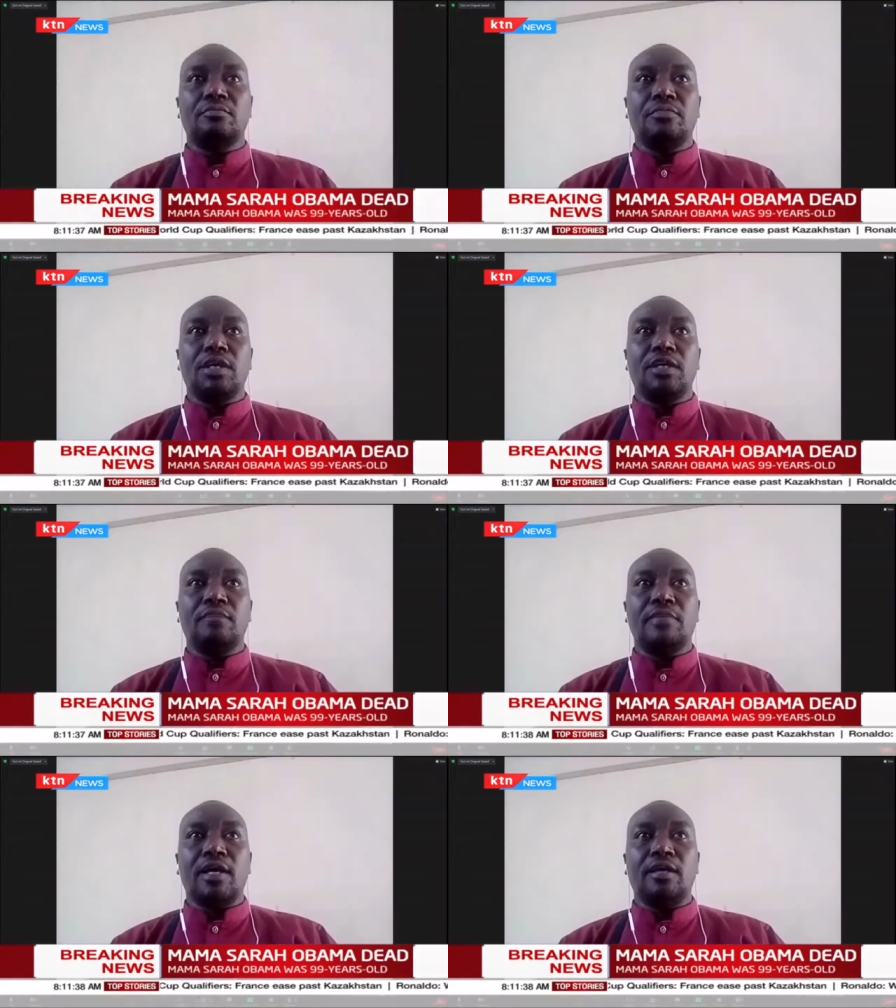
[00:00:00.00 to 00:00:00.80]
begin
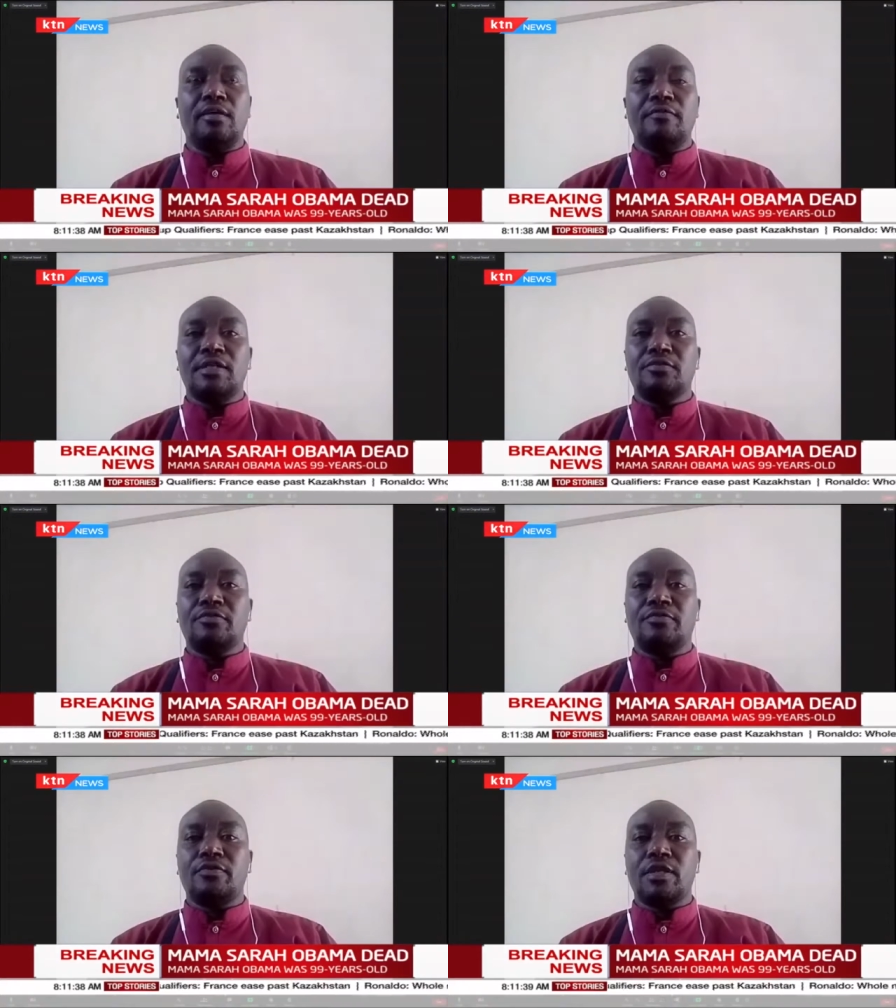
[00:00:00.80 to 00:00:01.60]
by, first
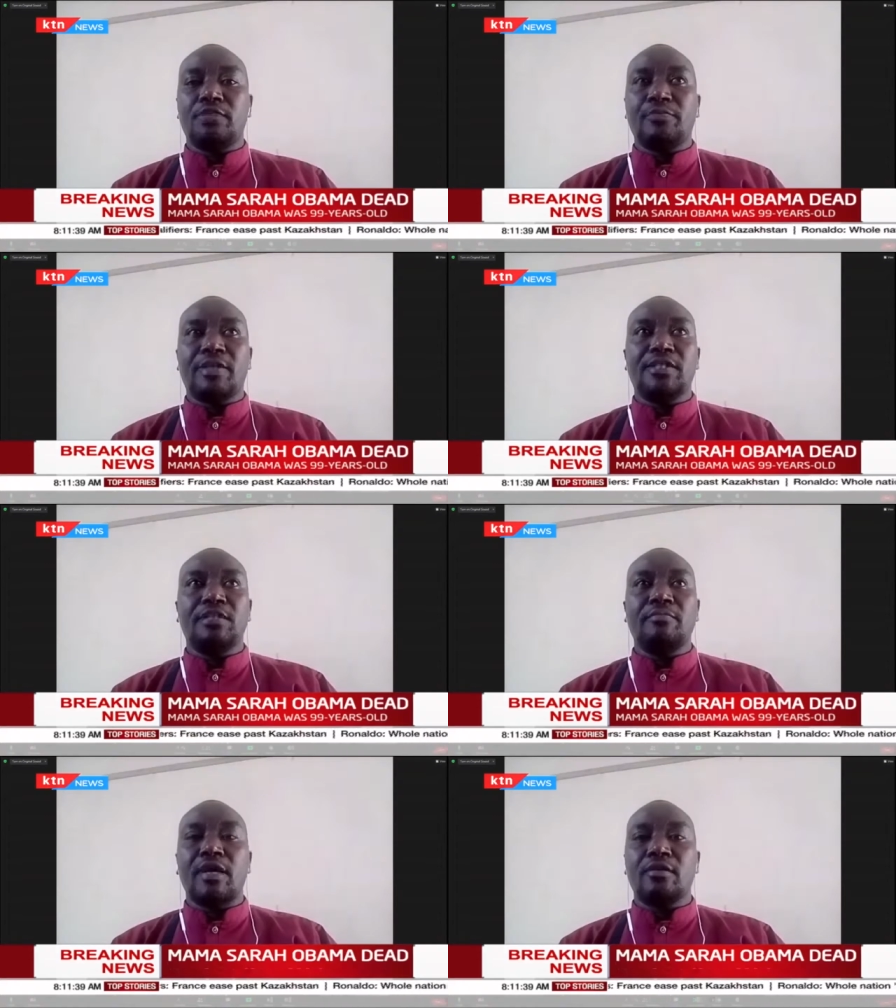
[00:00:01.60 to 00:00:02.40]
of all,
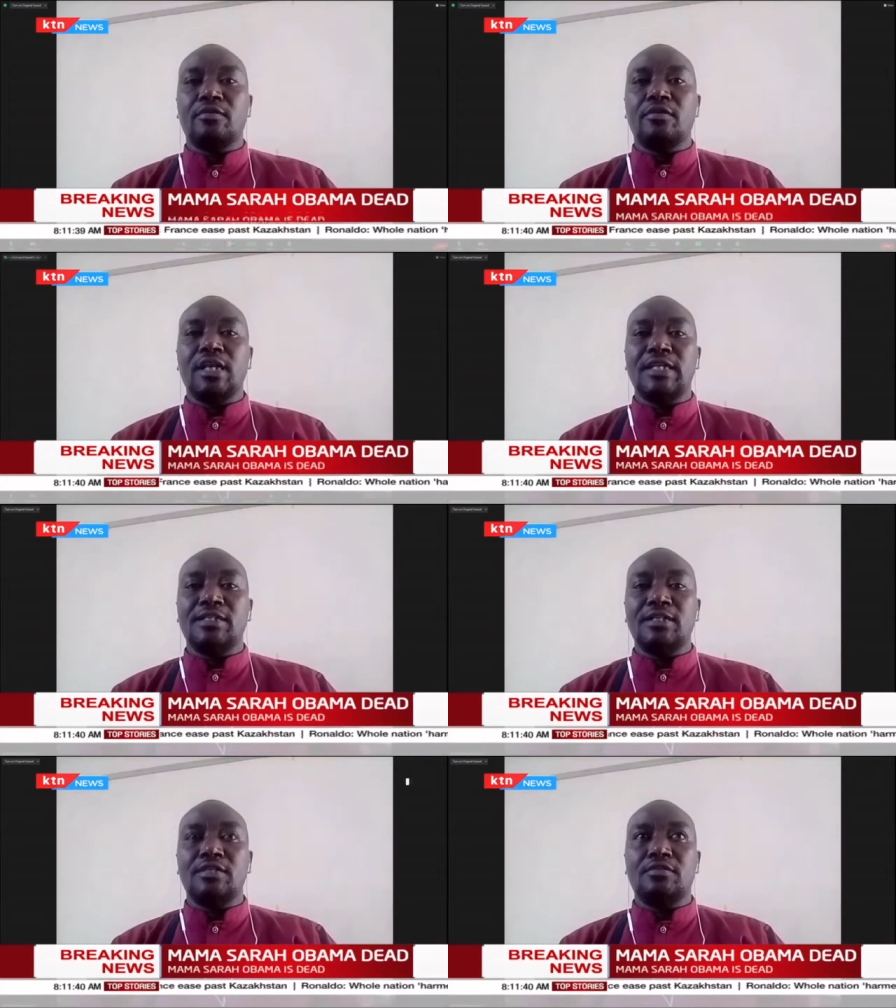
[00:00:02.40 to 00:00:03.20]
expressing my
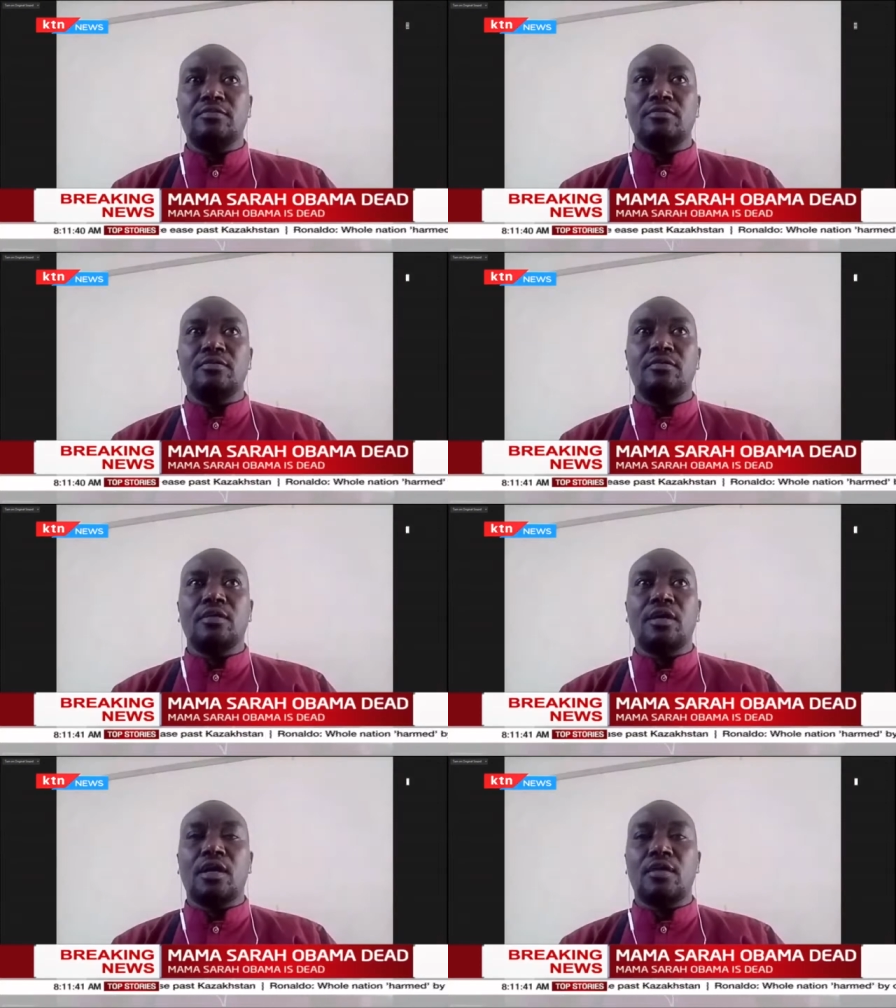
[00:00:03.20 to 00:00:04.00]
condolences to
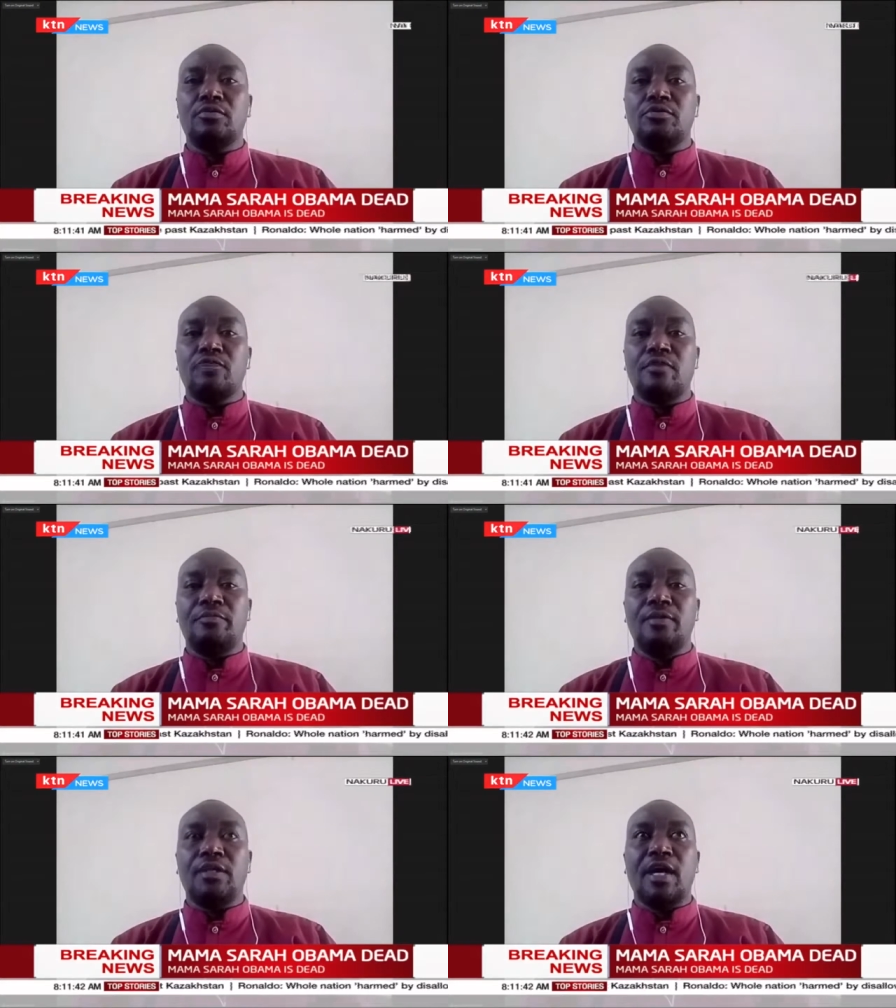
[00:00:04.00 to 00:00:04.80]
uh, those who
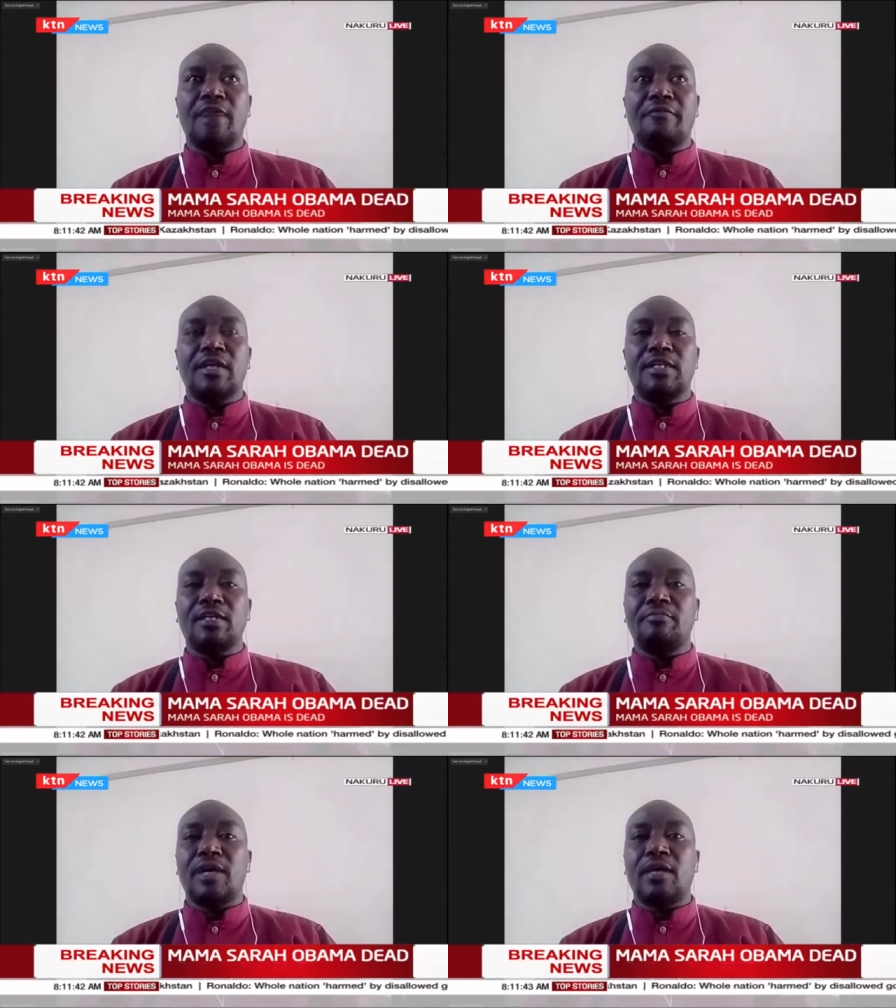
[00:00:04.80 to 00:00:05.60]
have been
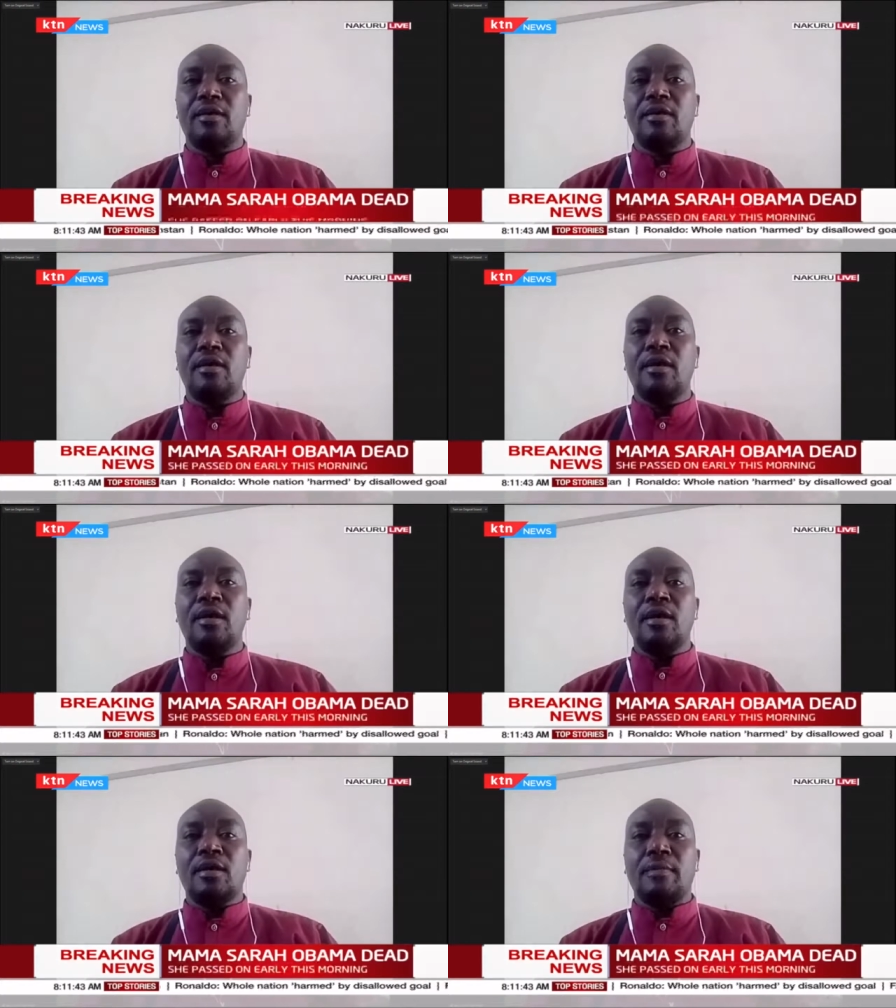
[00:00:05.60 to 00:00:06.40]
affected by
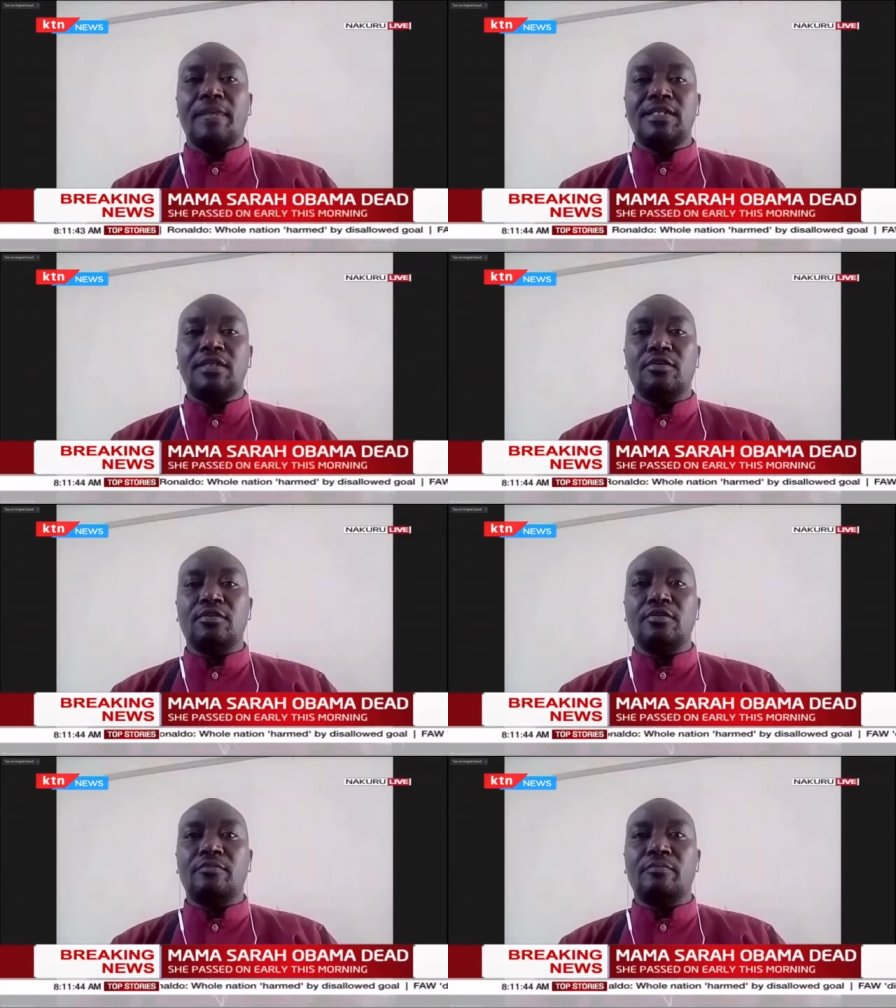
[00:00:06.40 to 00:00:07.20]
the passing
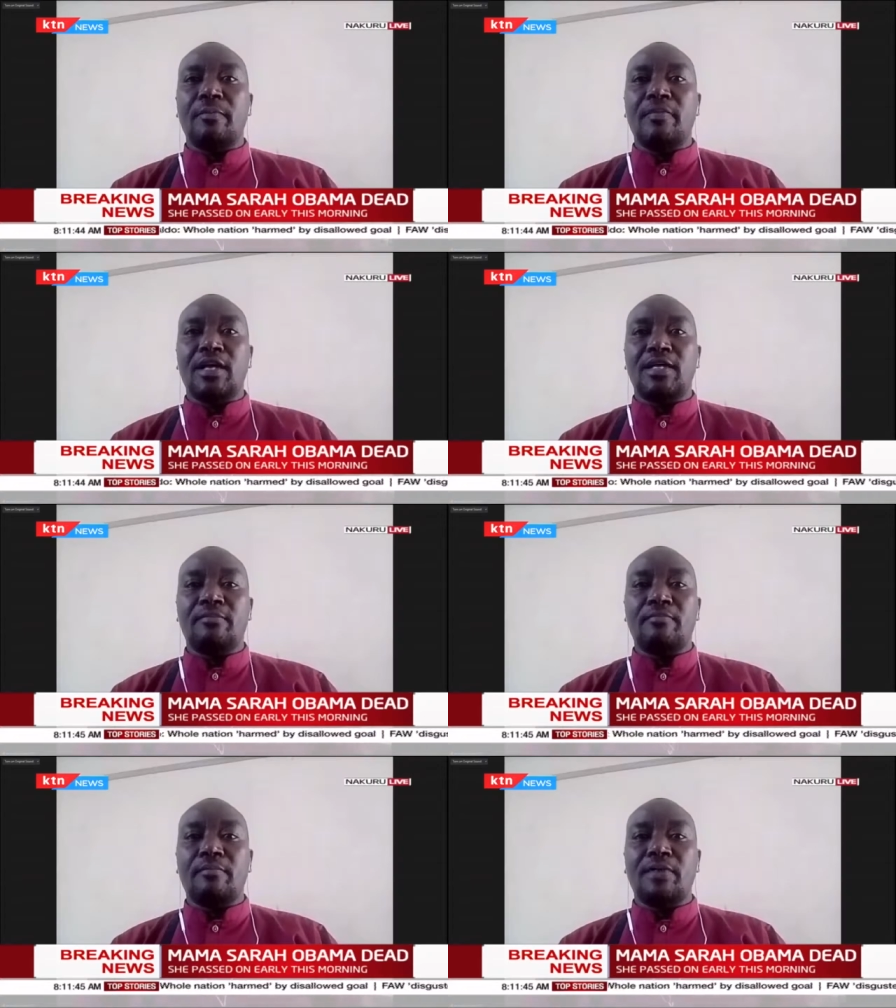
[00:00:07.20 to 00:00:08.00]
on of Mama,
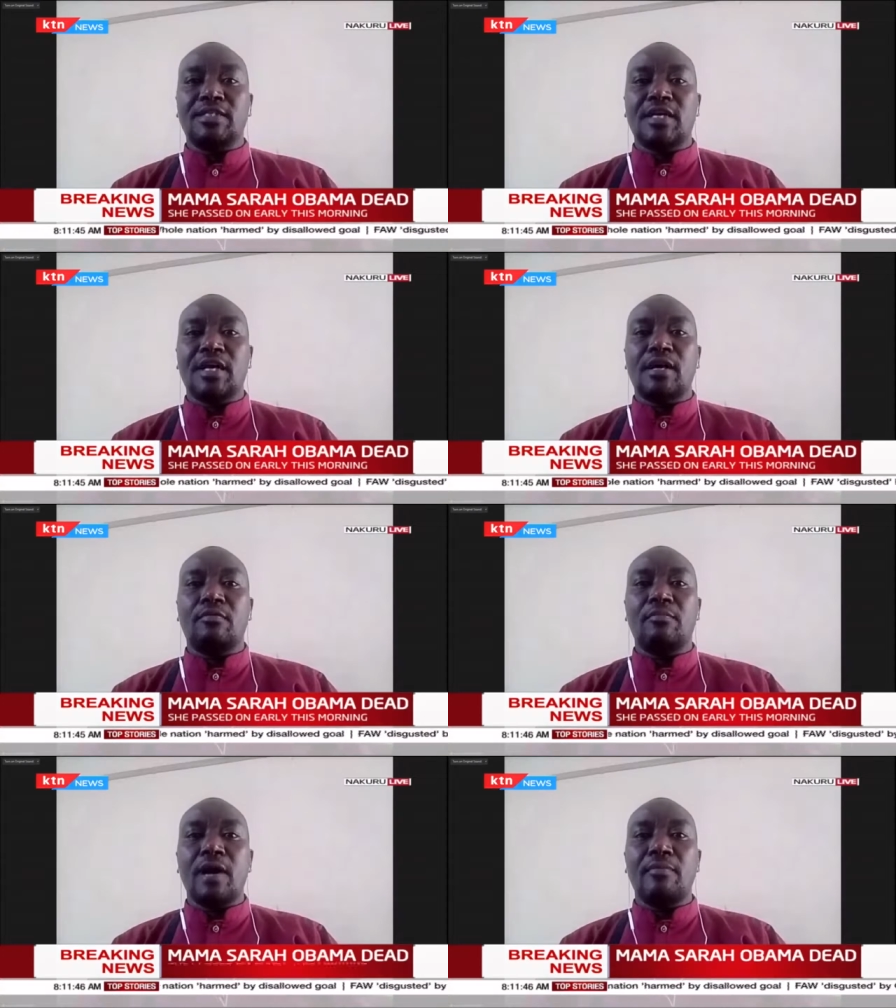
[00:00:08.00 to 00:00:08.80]
Mama Sarah
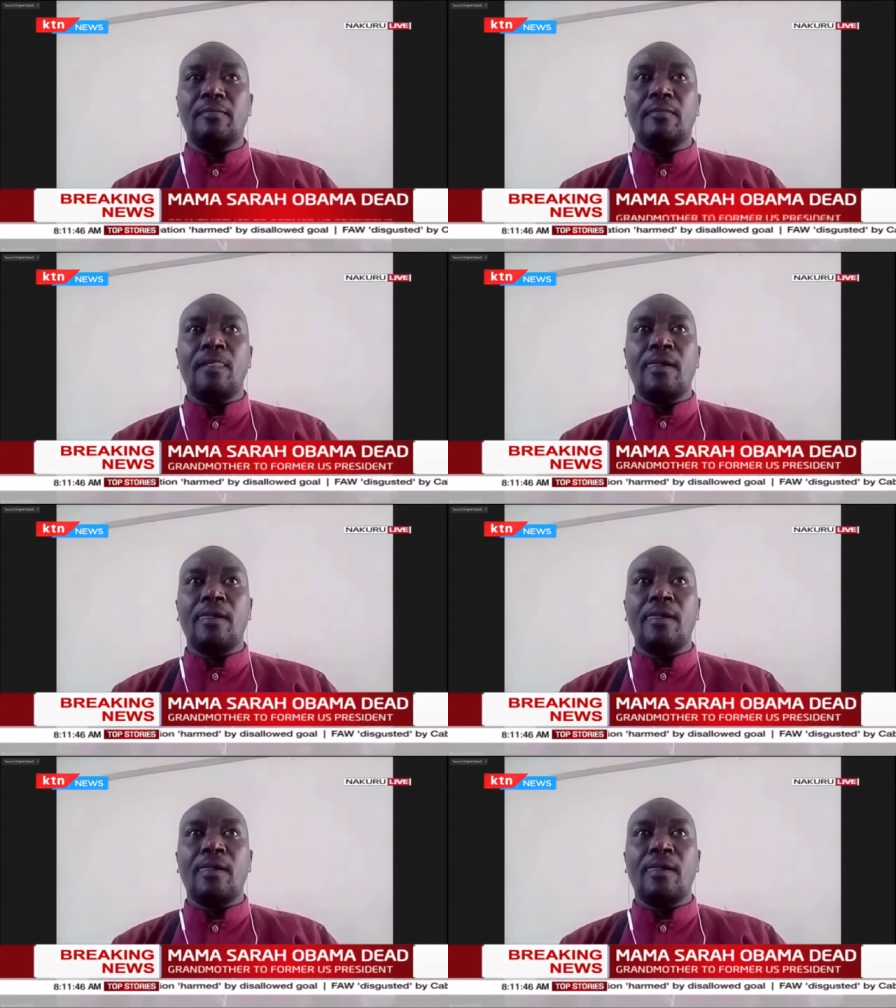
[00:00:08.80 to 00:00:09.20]
Obama.